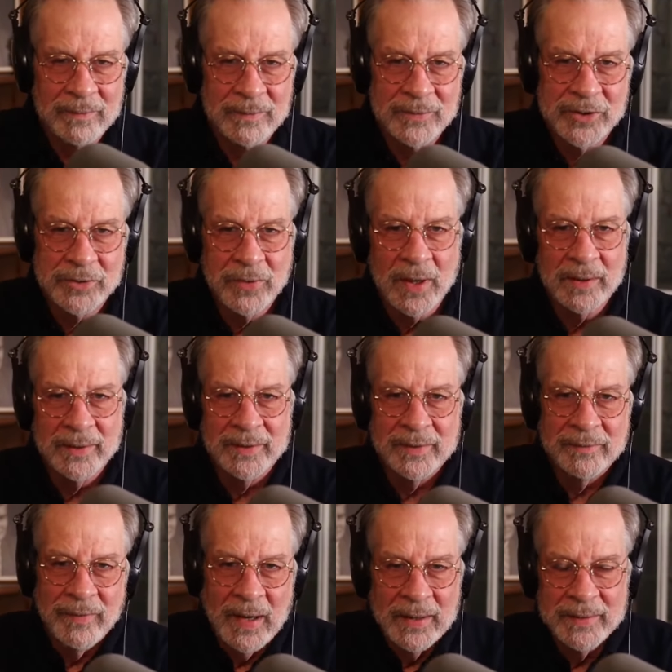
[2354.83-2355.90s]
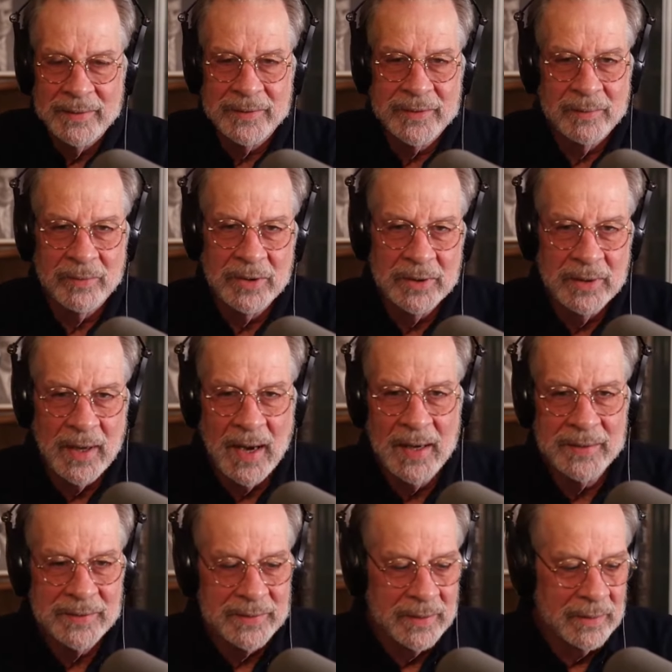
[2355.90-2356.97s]
struggling to find some good
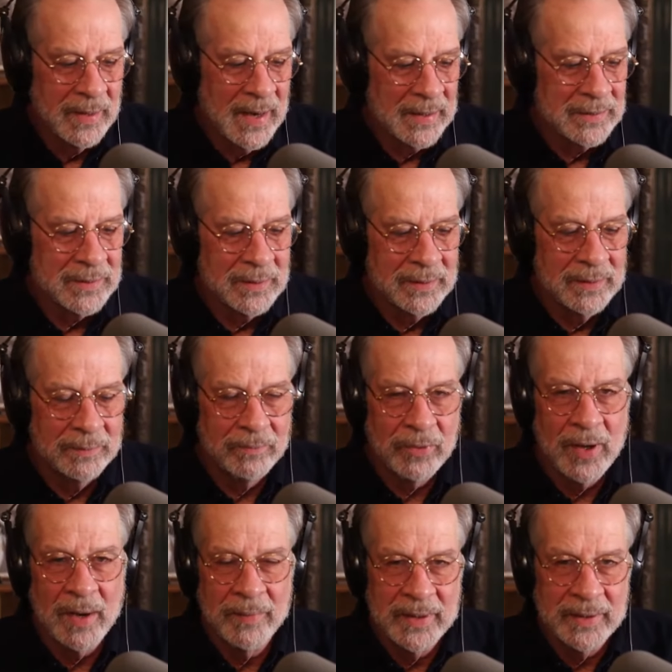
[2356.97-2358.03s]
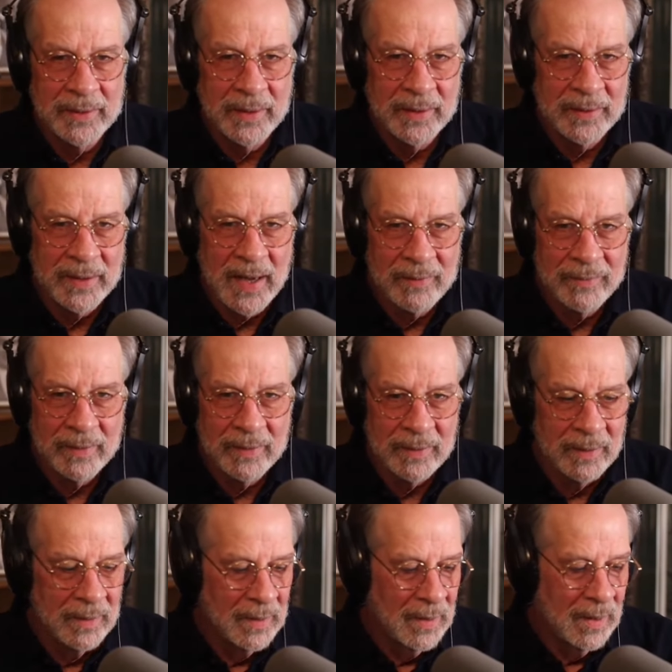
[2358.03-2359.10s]
guys that are actually prominent and have a
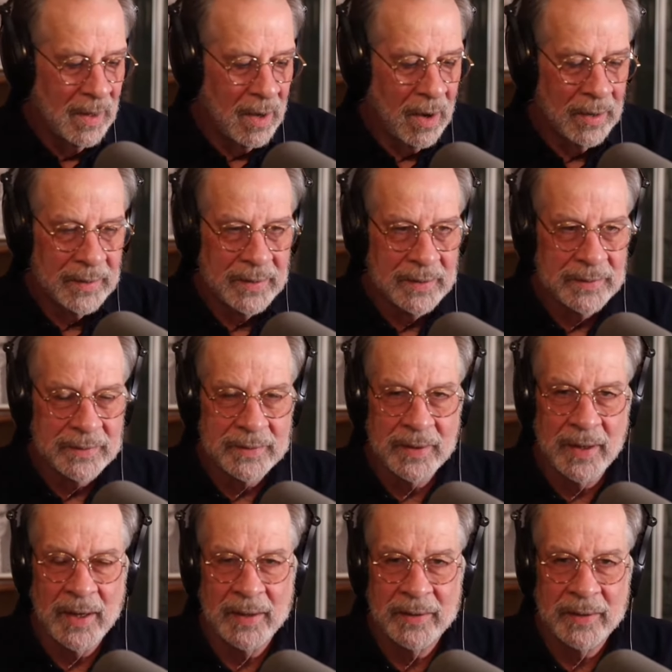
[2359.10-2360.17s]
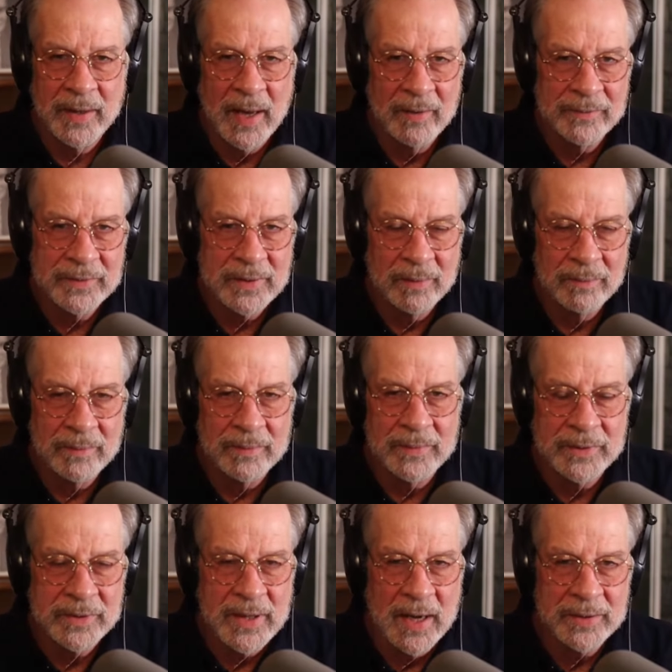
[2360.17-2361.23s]
audience and have some
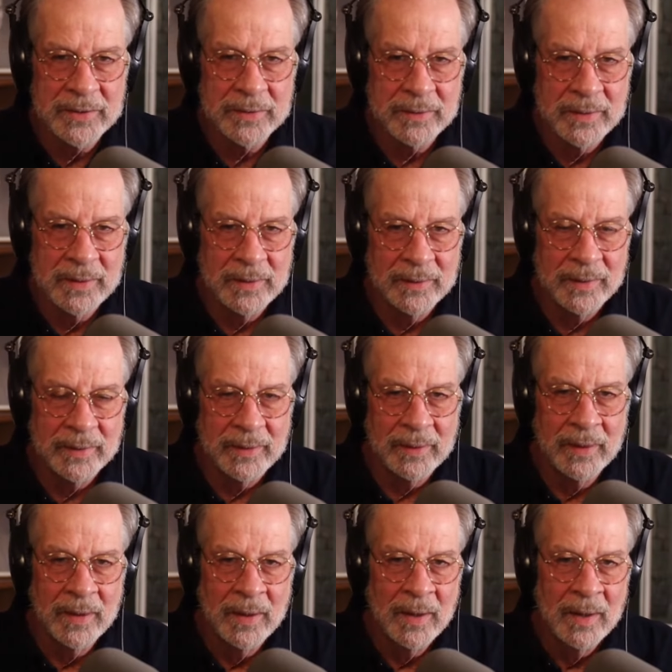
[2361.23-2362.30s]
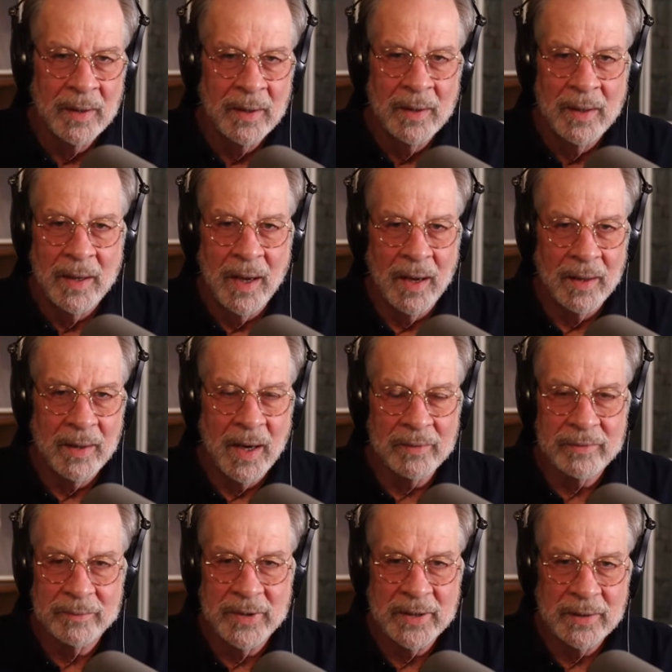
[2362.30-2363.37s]
stature in the
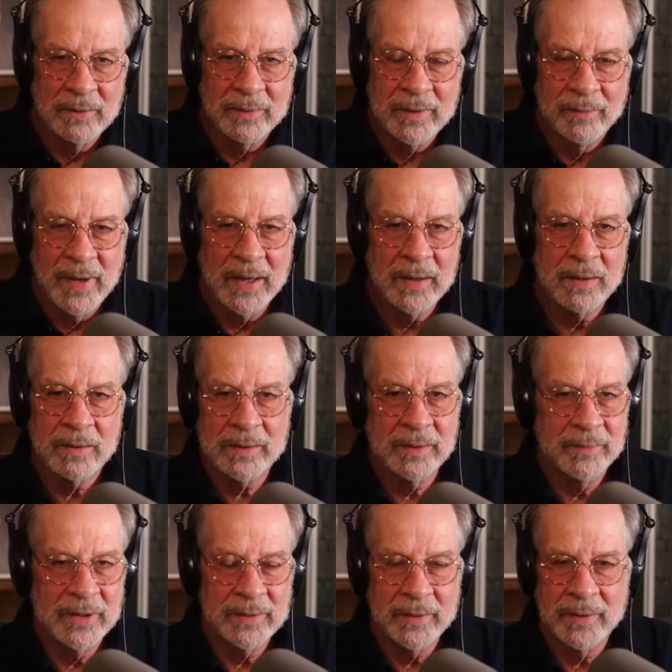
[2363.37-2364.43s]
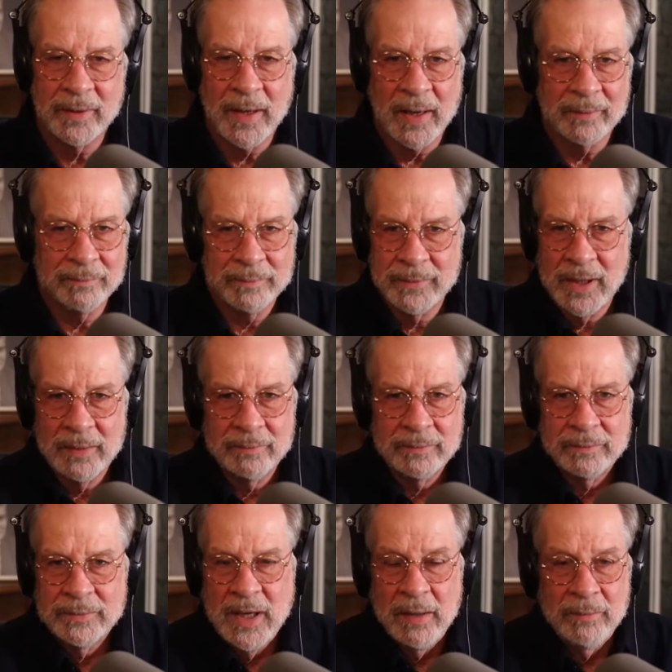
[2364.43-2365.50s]
government or the medical community. I'm
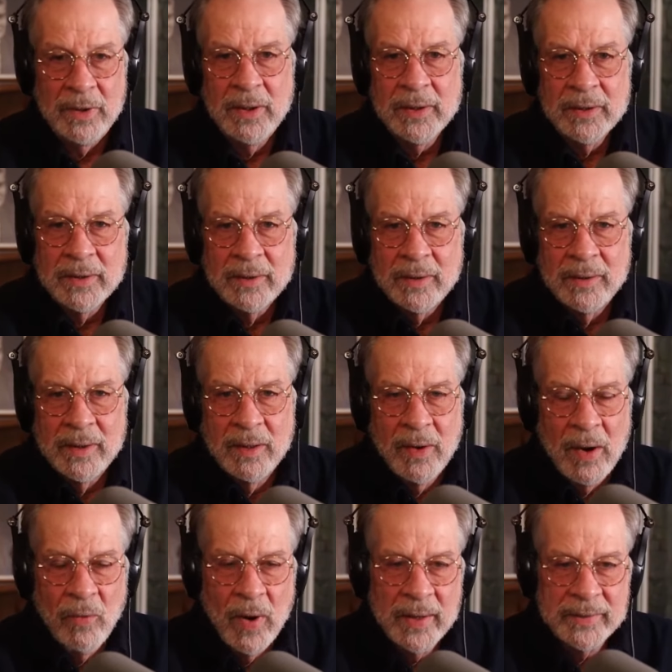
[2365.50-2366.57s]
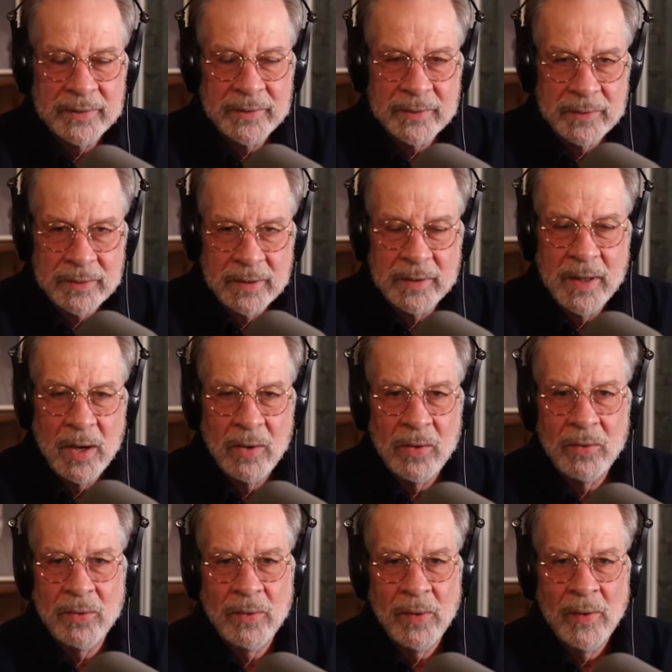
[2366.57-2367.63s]
looking. I want to
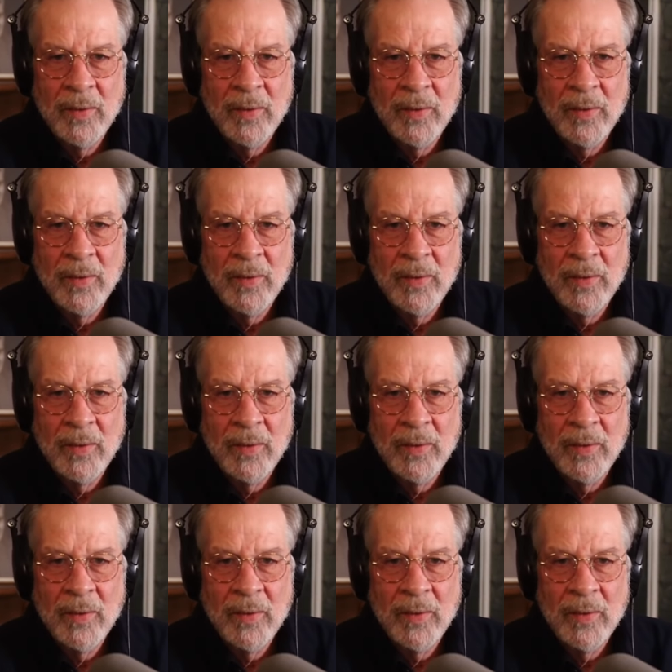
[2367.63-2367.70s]
know,